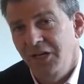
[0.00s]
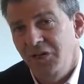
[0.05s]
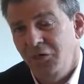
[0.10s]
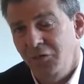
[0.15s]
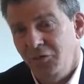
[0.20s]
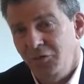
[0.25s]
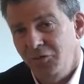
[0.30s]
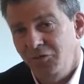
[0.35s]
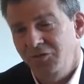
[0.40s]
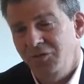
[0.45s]

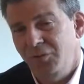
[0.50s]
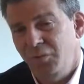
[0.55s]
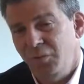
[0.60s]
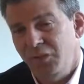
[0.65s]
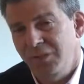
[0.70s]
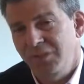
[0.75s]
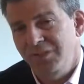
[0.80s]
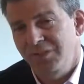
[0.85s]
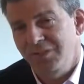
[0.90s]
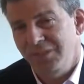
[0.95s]
who used to
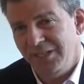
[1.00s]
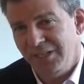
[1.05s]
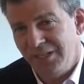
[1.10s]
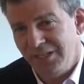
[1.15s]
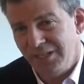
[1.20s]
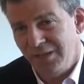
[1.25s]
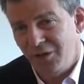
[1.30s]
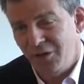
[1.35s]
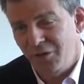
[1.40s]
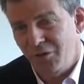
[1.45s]
be the
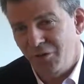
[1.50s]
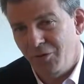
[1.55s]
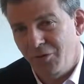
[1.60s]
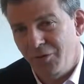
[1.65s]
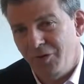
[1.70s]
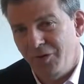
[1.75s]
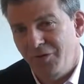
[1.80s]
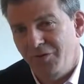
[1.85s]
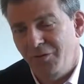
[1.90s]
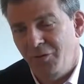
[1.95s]

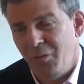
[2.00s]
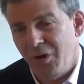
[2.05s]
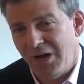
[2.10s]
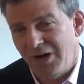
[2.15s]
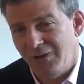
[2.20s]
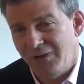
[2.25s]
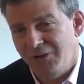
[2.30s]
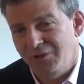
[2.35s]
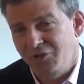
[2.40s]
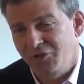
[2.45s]
CEO of the
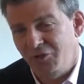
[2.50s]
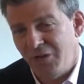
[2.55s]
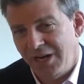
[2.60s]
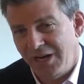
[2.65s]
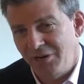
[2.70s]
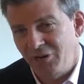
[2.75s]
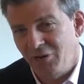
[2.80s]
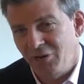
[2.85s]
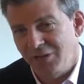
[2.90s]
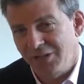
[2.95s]
Wireless
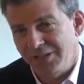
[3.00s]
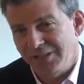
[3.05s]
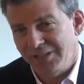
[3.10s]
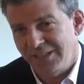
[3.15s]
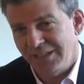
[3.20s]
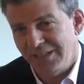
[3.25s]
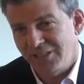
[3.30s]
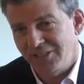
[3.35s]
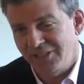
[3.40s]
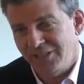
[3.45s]
Trade
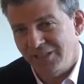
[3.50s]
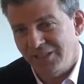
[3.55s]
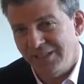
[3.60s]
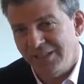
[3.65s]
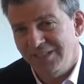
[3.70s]
Organization,